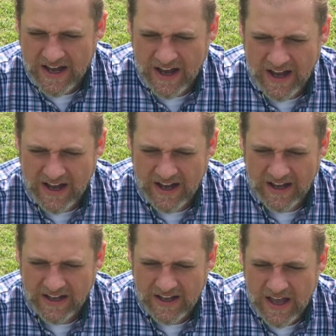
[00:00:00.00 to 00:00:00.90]

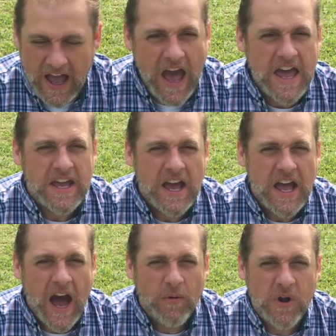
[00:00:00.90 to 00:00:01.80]
Ah, hey,
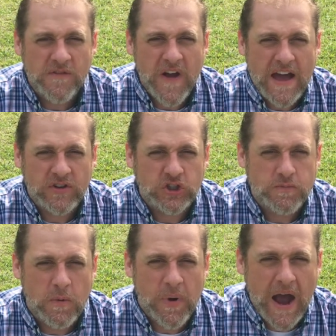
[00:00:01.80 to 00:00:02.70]
I wonder if I have a
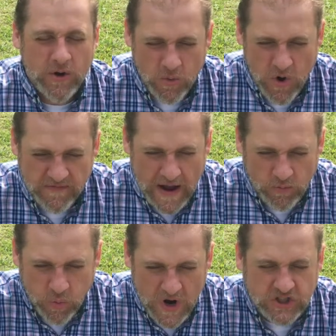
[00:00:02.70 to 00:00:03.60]
superpower to where if I
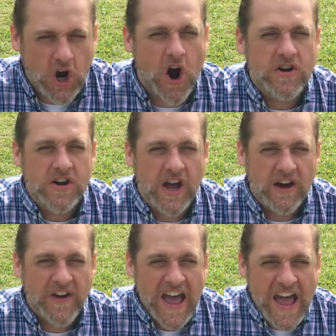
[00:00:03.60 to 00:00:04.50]
wish hard
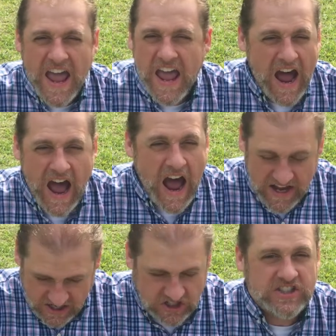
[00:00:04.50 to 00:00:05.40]
enough, it,
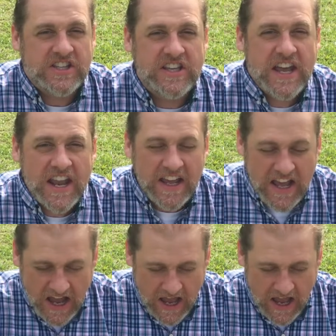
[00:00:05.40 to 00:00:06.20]
I, I, could just get it.